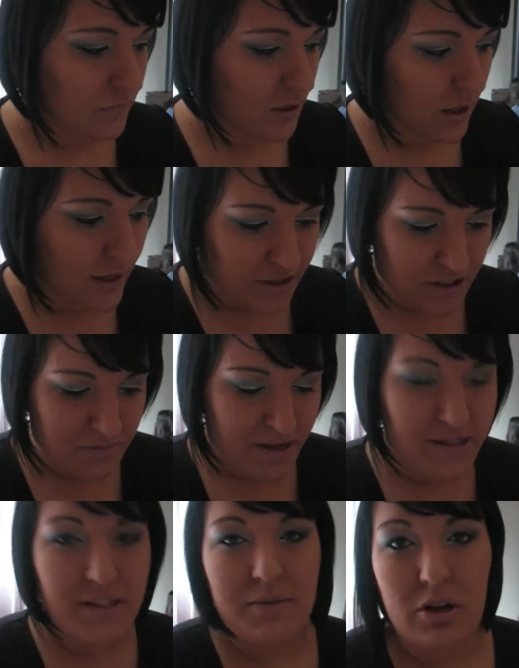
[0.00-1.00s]
I actually
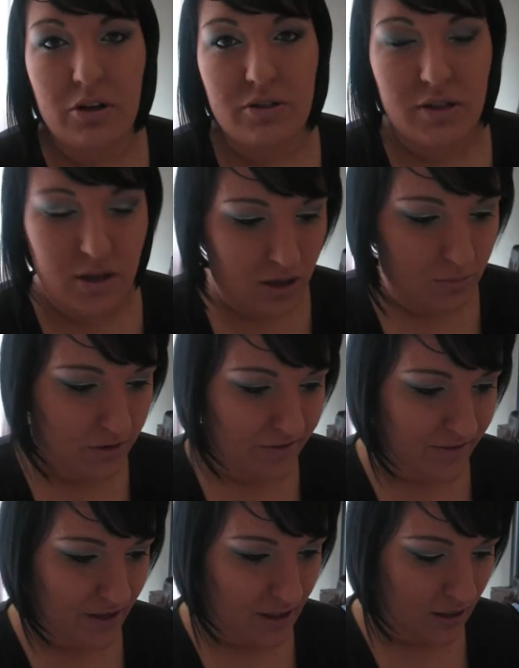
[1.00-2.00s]
made some notes so that I
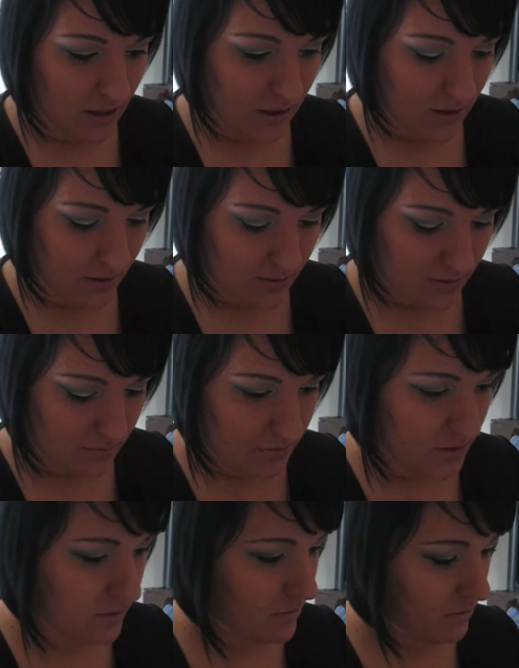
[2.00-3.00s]
wouldn't forget anything, so I'm
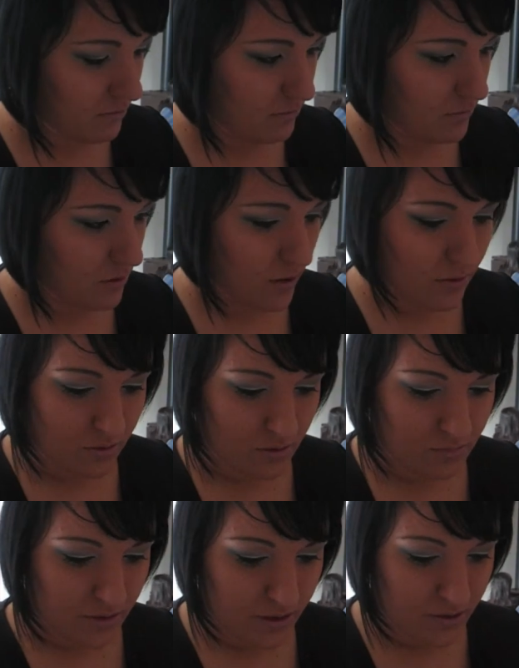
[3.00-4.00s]
just going
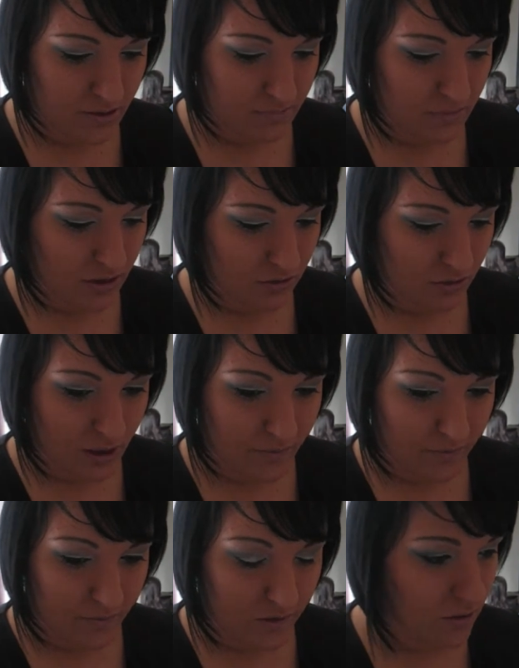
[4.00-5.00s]
through my notes to make sure that I
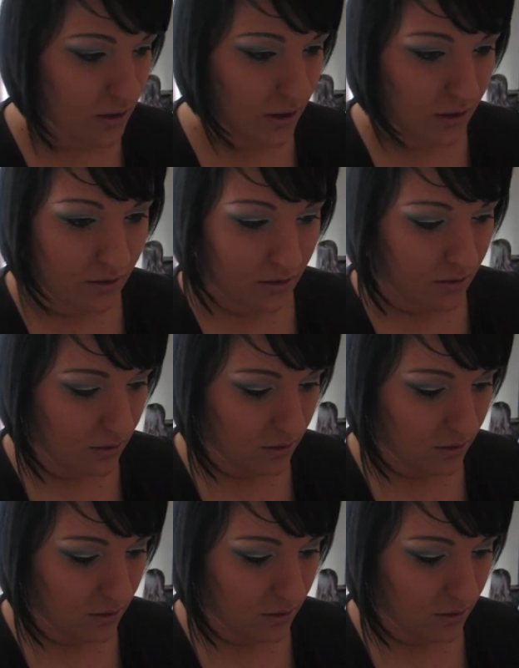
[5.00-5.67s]
haven't forgotten anything.